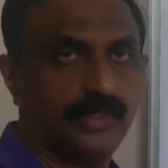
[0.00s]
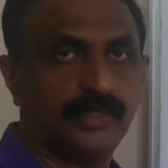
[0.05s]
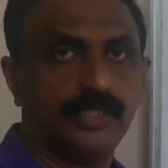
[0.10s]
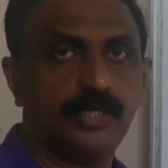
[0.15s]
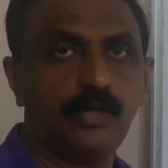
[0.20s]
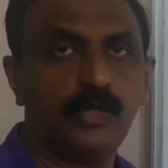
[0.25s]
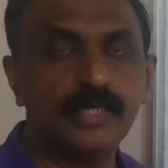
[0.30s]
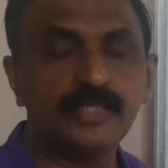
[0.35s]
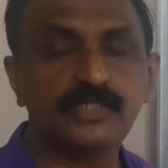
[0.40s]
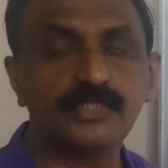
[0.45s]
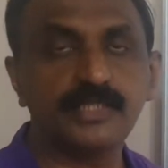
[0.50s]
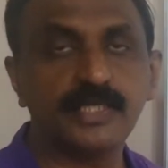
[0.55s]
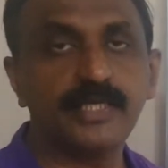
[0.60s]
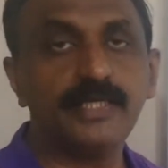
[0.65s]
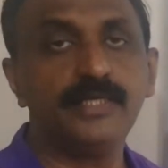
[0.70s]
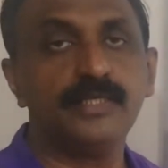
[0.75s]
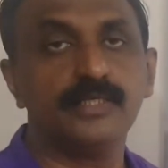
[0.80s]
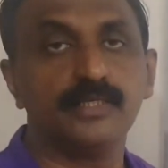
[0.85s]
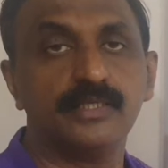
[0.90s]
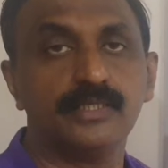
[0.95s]
Now let's
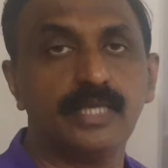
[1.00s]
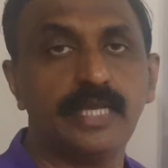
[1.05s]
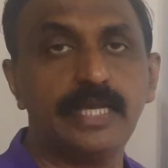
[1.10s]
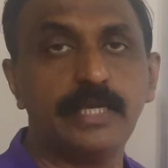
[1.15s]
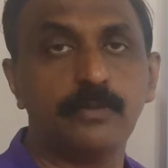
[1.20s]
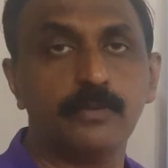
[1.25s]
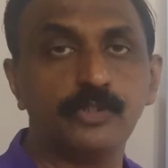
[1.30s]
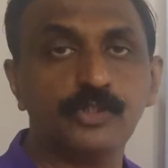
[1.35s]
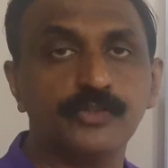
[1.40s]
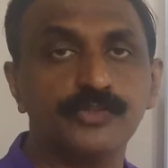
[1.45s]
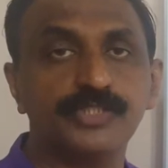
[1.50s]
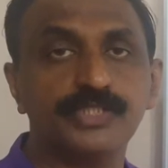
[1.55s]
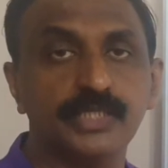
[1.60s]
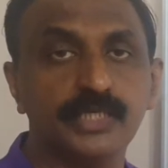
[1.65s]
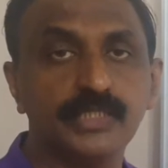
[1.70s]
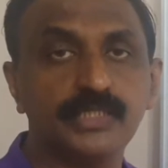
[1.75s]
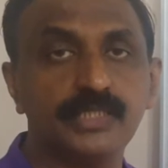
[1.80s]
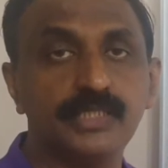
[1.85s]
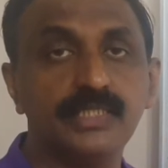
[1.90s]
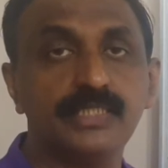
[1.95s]
see equation of
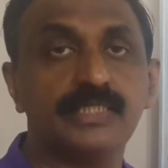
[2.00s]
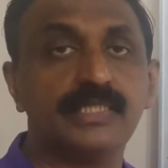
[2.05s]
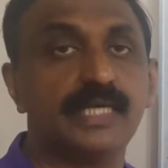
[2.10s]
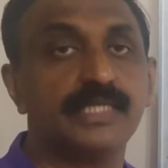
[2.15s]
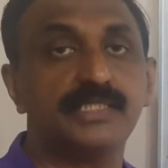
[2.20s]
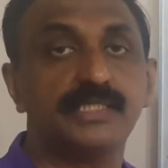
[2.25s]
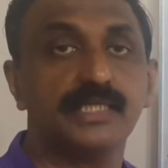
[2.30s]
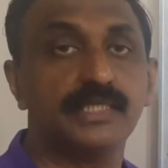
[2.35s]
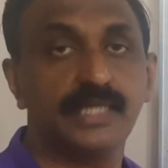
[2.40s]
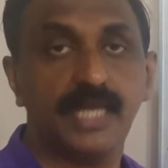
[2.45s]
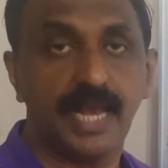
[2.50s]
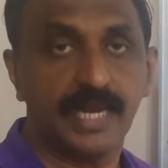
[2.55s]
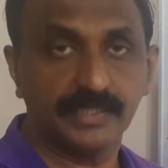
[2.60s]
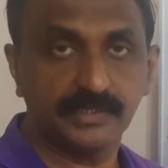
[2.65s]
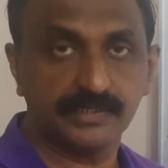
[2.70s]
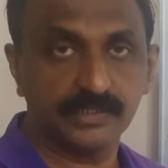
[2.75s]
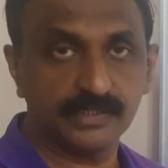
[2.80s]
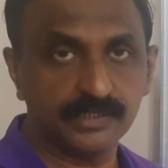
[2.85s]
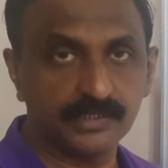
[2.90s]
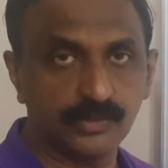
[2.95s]
circle touching the
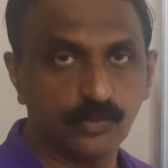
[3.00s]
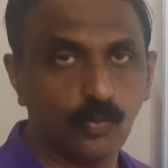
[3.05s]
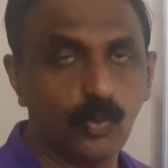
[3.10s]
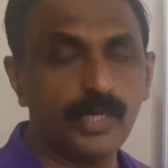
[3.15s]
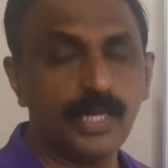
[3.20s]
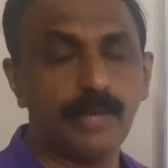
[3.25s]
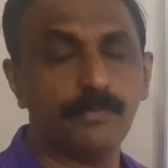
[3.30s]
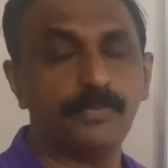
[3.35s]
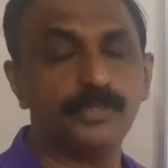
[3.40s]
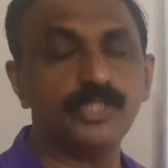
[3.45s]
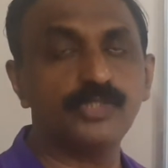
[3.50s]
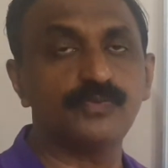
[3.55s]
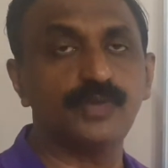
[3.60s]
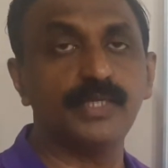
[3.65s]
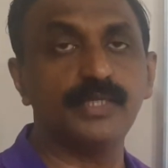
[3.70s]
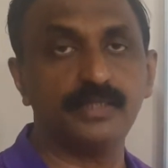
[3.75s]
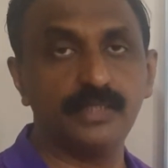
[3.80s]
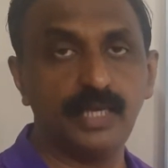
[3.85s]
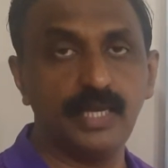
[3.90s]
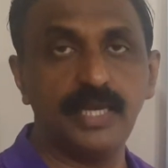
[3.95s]
axis. What happens
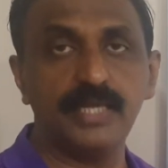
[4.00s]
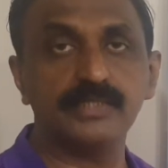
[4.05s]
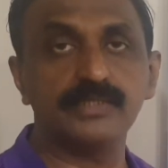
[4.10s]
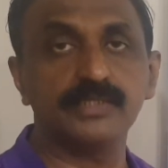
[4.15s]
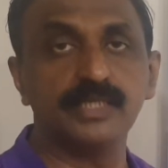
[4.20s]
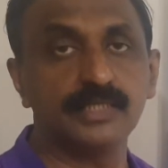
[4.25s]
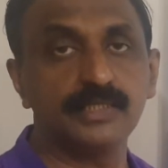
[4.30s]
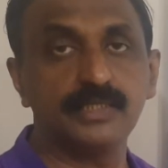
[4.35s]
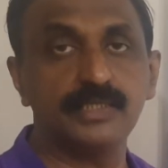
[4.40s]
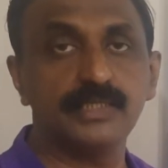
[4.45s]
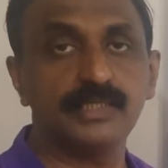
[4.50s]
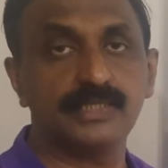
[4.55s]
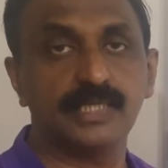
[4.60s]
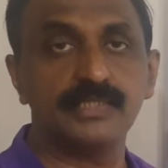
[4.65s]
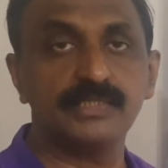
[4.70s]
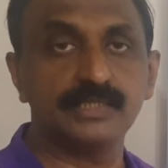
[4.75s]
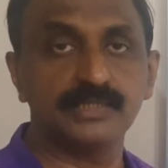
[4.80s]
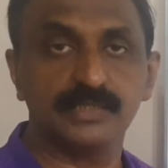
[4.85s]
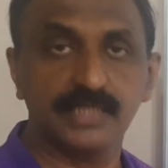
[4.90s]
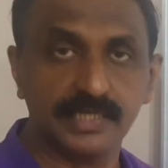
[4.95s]
when a circle
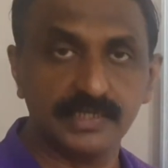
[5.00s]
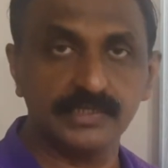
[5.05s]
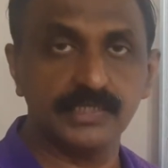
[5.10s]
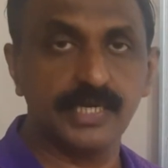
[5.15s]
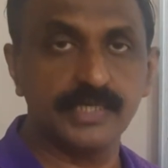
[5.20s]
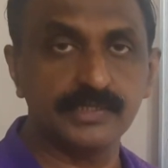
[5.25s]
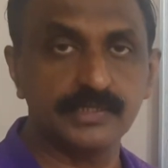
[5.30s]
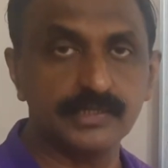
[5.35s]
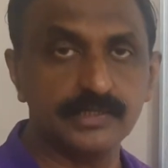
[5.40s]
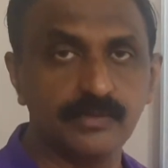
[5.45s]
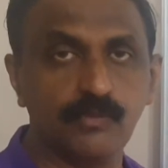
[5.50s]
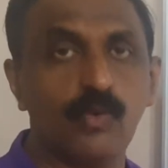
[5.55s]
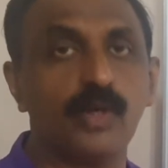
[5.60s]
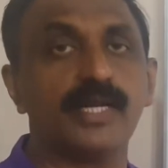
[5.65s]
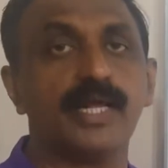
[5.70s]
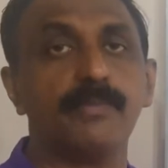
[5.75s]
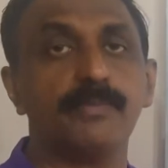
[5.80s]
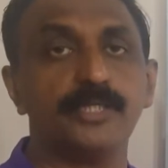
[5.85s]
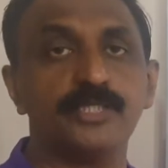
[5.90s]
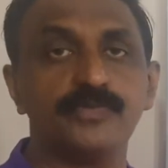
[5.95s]
touches x-axis? What
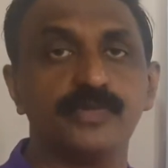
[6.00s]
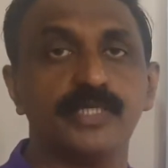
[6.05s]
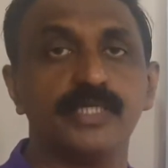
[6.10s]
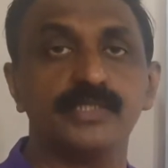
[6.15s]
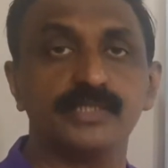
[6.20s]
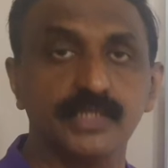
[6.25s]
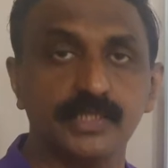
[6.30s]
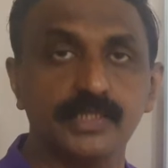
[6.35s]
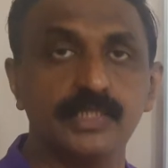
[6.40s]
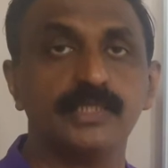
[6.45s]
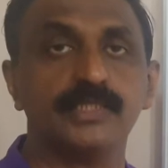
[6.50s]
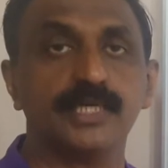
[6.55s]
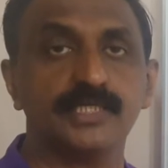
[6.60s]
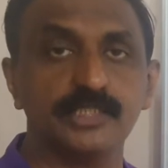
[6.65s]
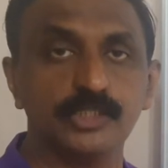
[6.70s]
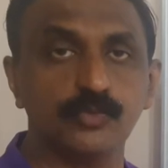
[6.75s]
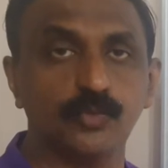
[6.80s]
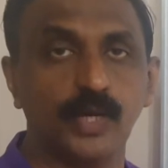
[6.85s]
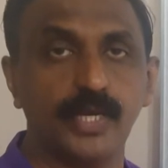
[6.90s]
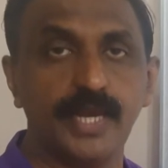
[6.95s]
happens when a circle
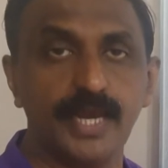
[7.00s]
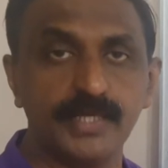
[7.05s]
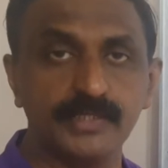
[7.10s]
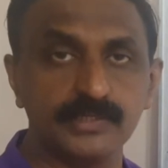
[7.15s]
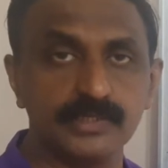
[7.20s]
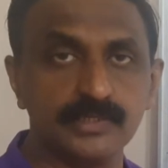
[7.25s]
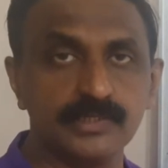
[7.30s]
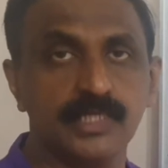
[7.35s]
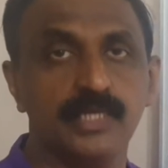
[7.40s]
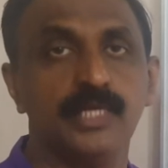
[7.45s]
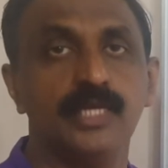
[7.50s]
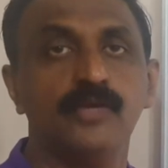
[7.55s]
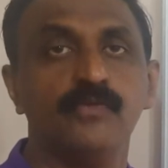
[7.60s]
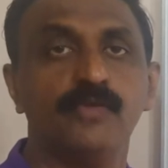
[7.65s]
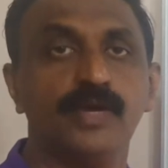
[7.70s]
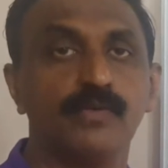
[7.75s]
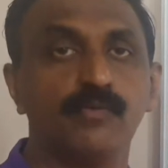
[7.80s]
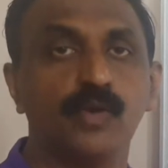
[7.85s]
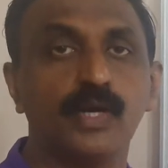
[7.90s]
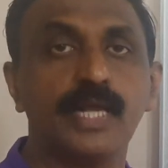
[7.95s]
touches y-axis?
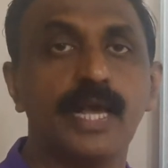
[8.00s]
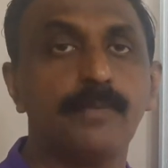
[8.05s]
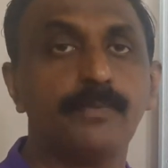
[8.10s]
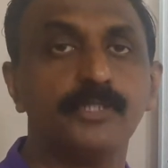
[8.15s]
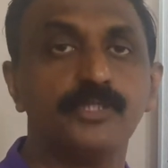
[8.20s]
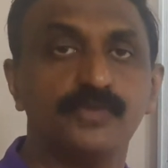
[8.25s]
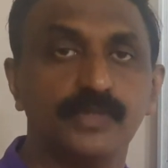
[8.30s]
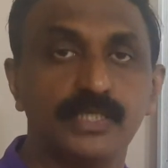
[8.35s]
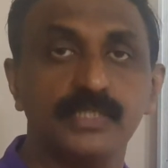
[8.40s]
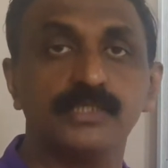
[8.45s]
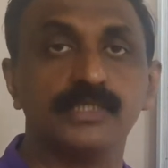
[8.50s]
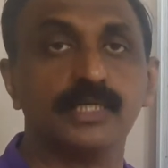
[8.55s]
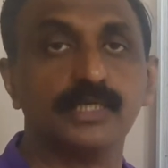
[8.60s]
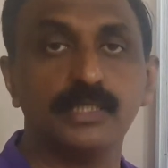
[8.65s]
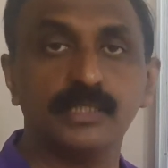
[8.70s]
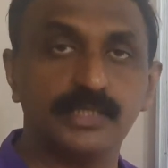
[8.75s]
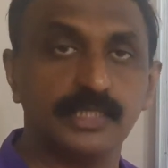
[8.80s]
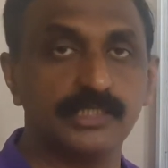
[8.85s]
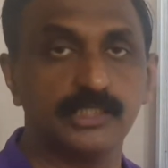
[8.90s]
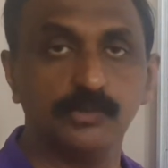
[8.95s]
What happens when a
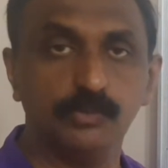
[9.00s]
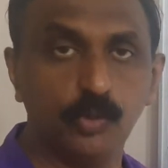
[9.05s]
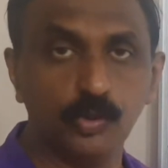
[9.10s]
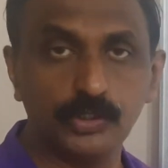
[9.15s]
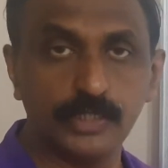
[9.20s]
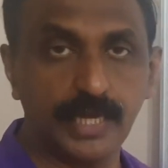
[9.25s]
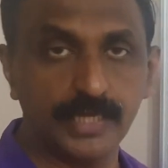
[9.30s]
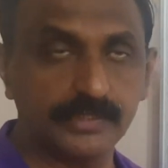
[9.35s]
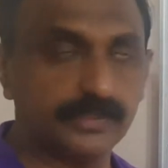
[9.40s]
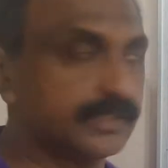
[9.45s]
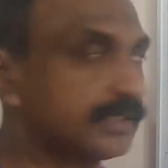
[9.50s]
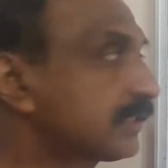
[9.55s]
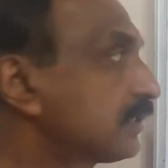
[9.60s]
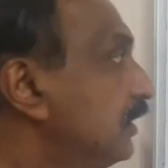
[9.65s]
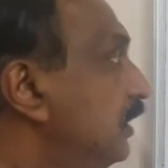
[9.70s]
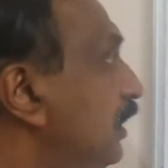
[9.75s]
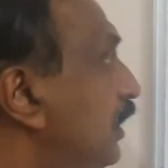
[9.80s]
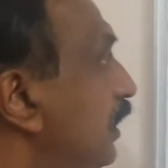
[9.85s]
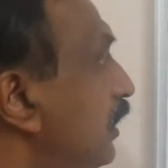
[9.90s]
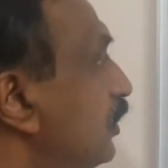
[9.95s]
circle touches both the
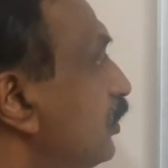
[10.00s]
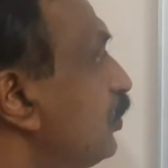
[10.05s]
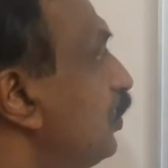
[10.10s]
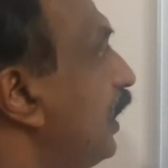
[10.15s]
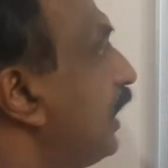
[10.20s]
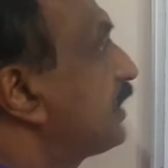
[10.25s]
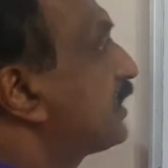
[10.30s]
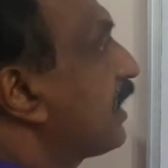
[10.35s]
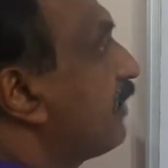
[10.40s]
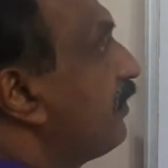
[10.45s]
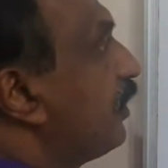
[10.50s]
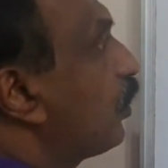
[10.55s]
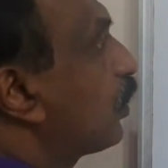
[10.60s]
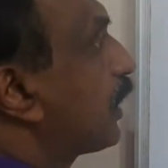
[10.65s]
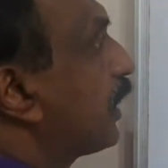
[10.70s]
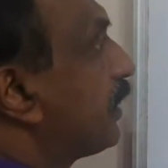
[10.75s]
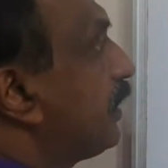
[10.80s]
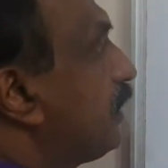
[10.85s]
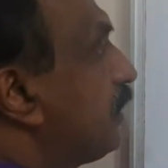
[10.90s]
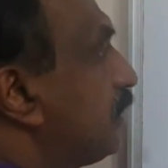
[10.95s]
axes? So let's have a look
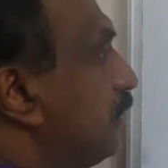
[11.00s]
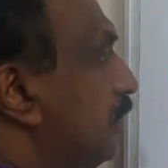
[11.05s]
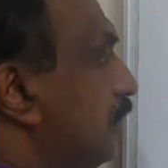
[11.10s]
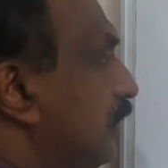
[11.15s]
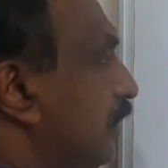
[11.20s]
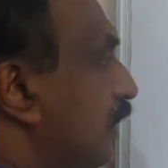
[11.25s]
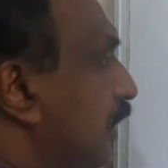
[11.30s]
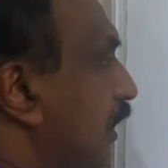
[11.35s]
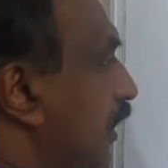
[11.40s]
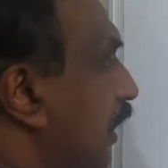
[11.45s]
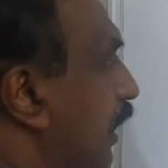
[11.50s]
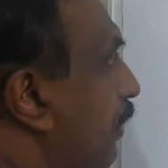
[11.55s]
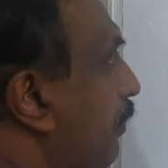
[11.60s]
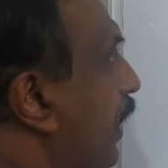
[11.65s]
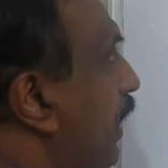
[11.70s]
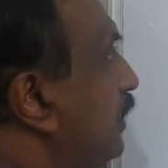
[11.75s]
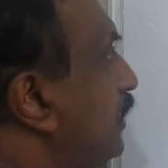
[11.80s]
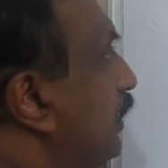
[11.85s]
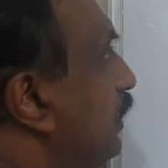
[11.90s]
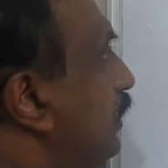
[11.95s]
at it.
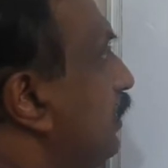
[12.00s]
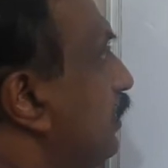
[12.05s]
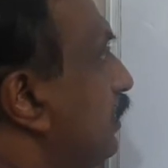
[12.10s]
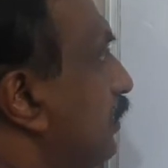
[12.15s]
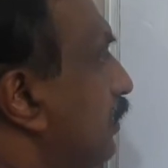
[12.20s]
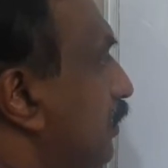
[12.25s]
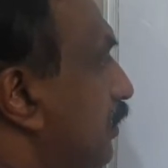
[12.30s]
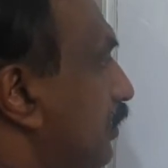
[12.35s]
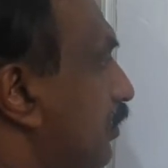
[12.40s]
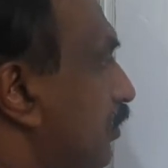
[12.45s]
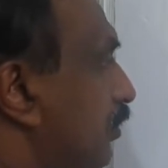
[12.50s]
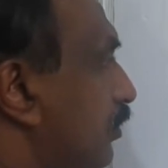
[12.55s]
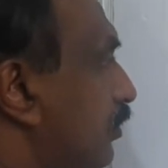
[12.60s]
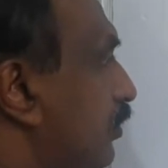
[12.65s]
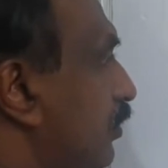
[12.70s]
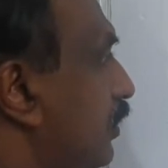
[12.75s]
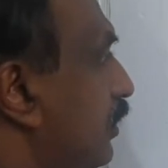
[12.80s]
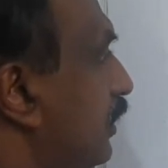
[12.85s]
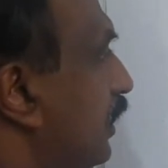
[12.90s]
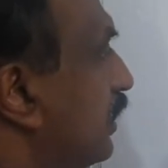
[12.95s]
Imagine
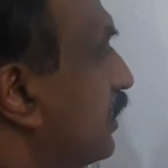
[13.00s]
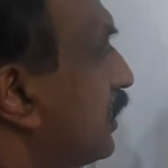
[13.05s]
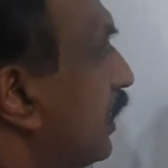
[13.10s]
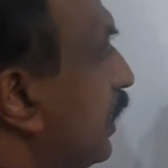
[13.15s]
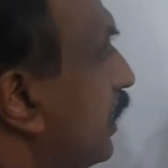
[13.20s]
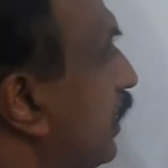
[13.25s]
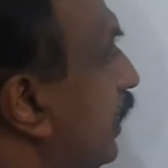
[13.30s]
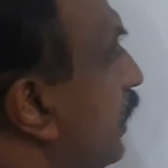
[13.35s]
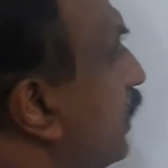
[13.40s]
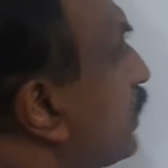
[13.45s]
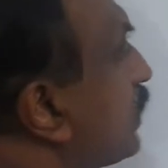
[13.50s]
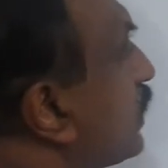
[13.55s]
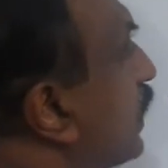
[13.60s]
the circle is